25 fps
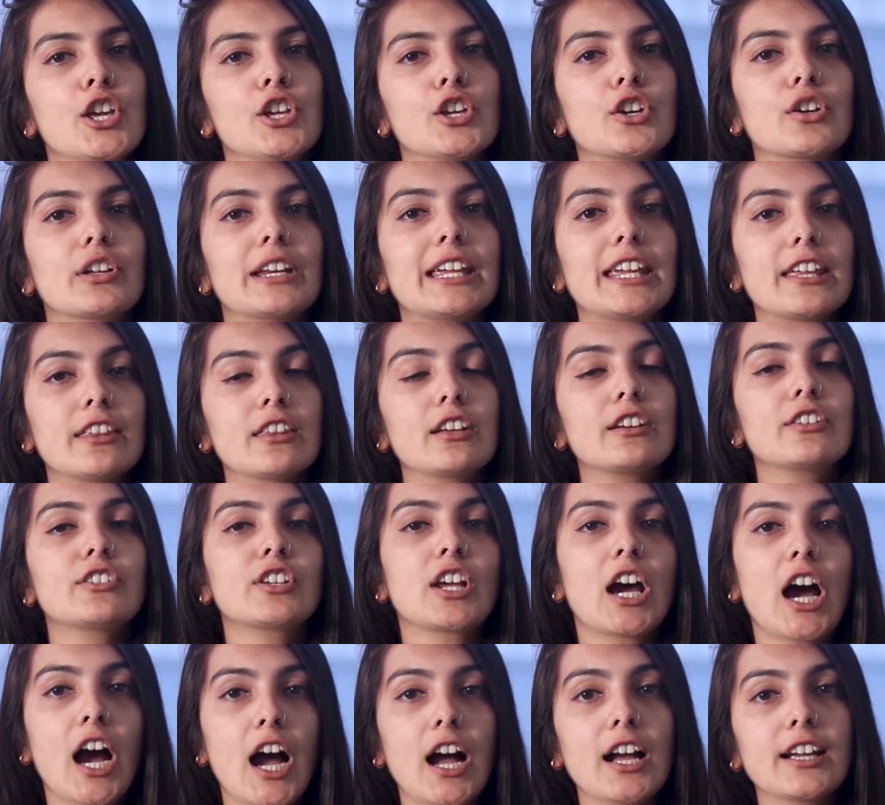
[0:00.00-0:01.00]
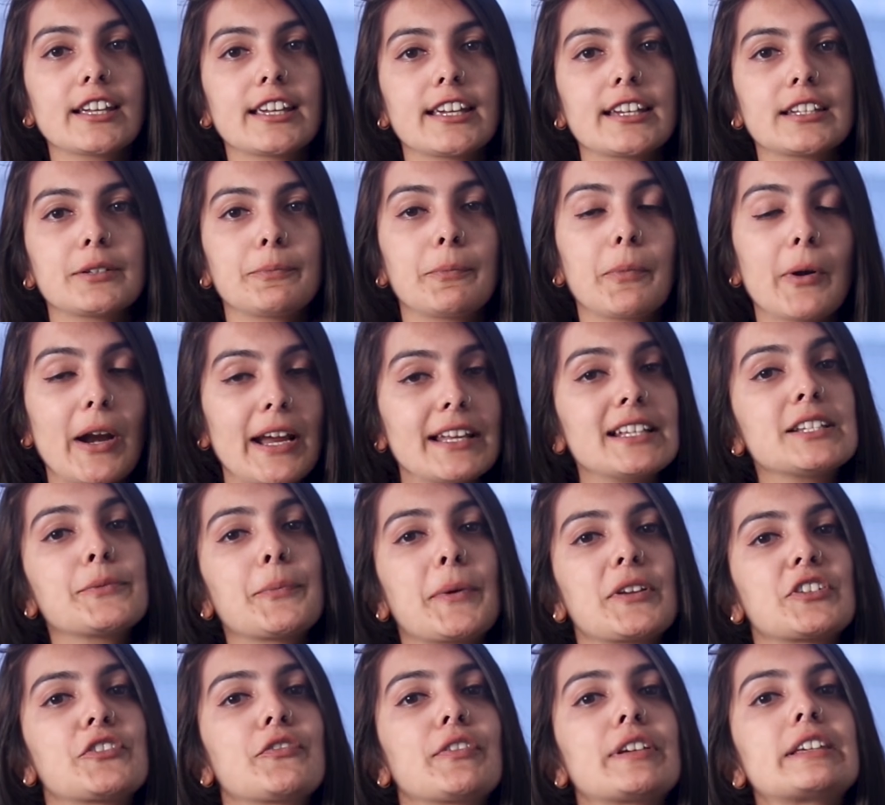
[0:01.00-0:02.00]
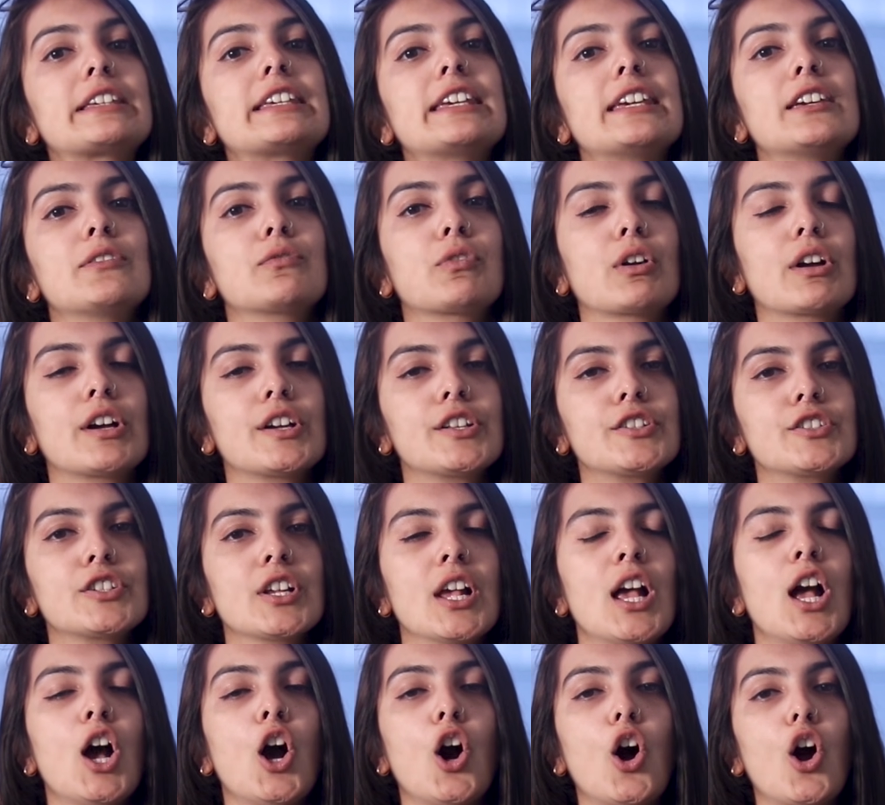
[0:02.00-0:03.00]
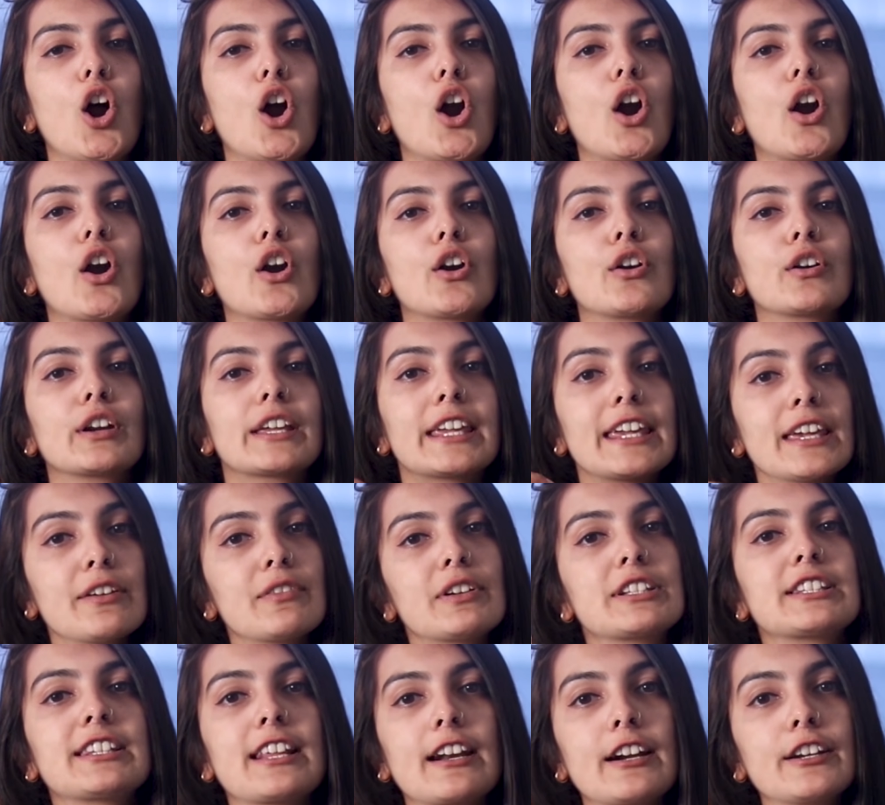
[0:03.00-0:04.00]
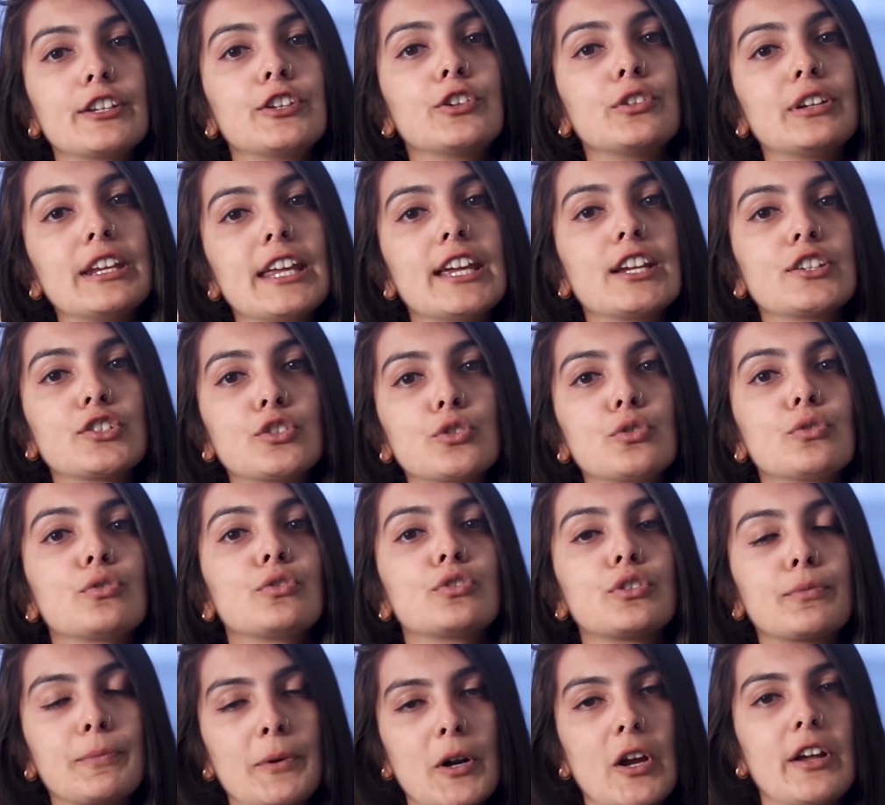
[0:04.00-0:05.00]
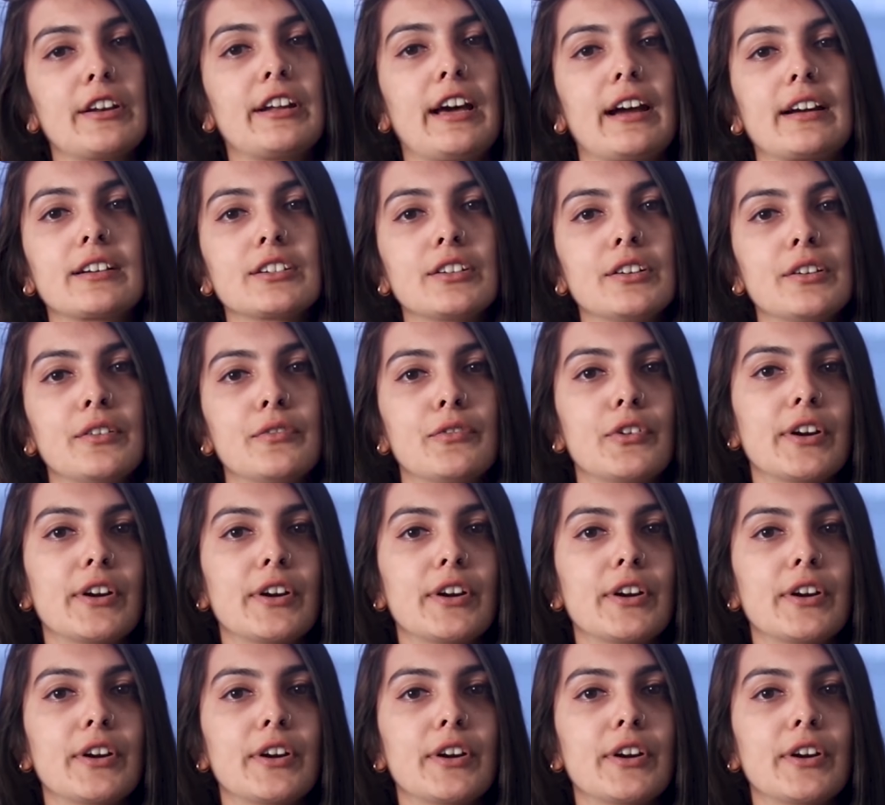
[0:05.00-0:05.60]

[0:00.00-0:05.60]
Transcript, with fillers: You could either target brand-specific keywords or keywords that are unique to the product.